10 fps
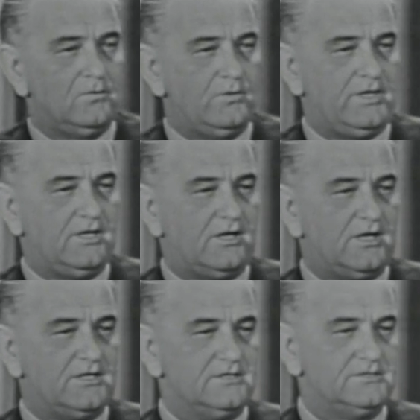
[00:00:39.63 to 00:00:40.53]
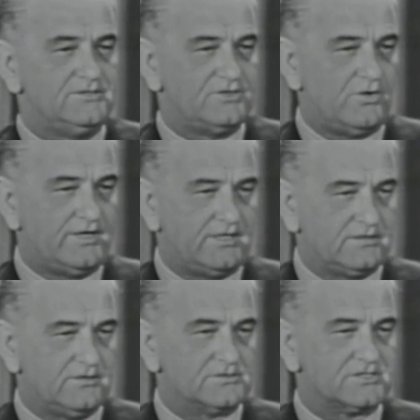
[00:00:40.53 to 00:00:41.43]
We are
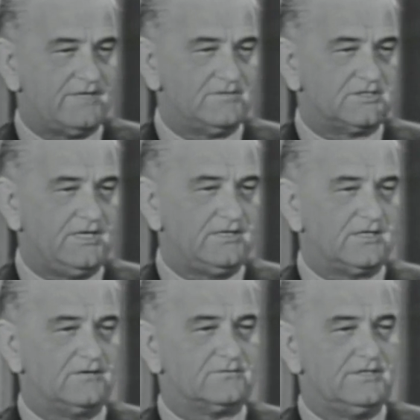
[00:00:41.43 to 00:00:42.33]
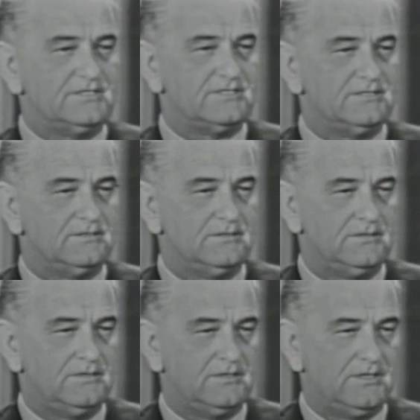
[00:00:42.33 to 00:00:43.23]
joining those 17 countries
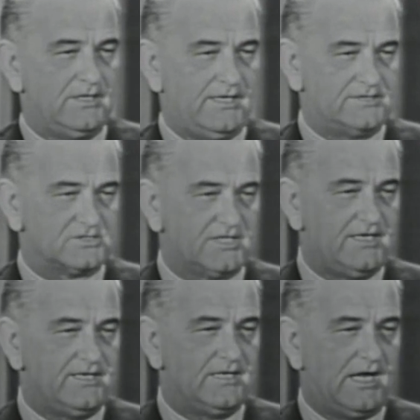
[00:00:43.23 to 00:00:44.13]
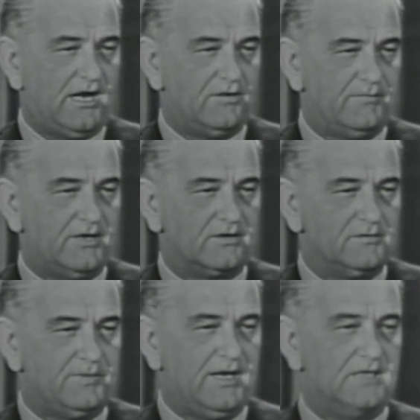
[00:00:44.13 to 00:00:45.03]
and stating our
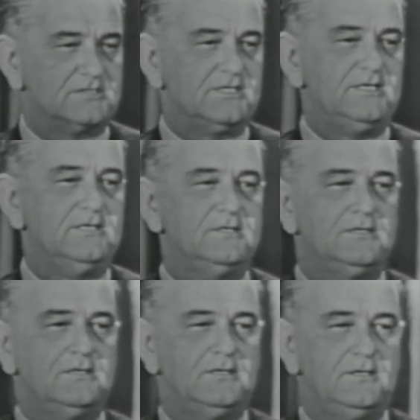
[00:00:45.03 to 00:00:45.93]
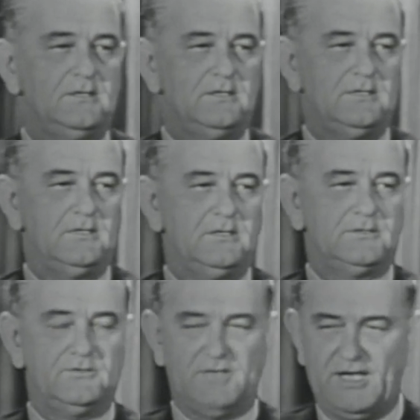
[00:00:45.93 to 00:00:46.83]
American policy
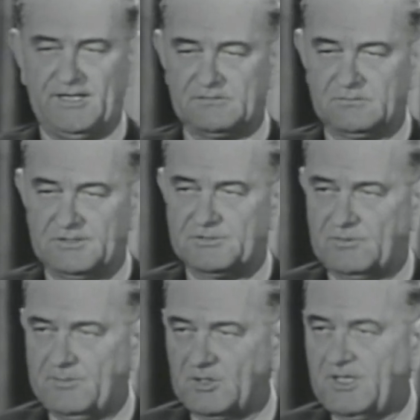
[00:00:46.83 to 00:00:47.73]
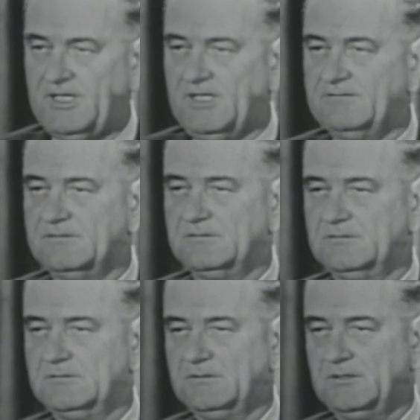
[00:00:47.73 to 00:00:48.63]
tonight, which we believe
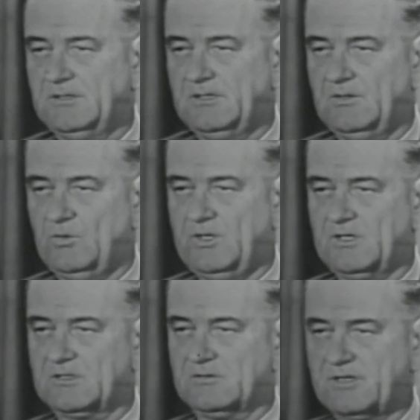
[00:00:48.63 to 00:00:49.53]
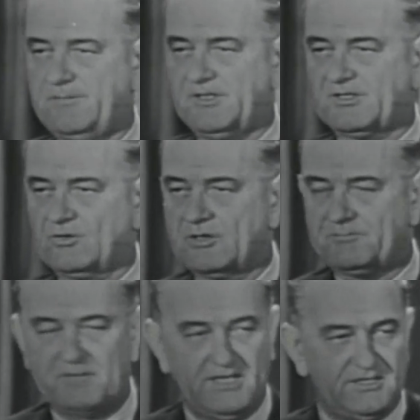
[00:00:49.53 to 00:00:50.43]
will contribute
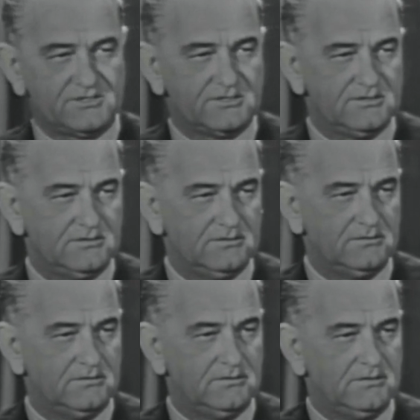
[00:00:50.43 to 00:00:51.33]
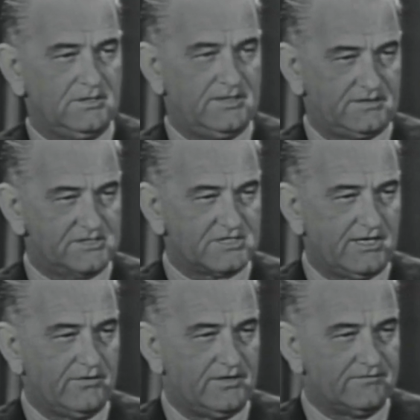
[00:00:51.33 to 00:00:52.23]
toward peace in this
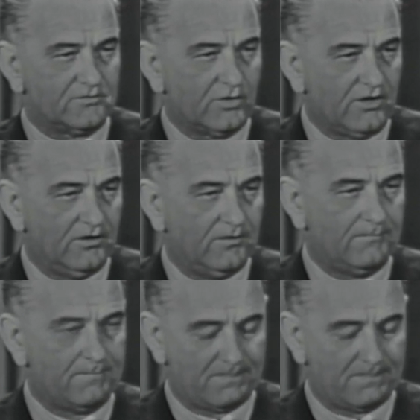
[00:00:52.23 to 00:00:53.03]
area of the world.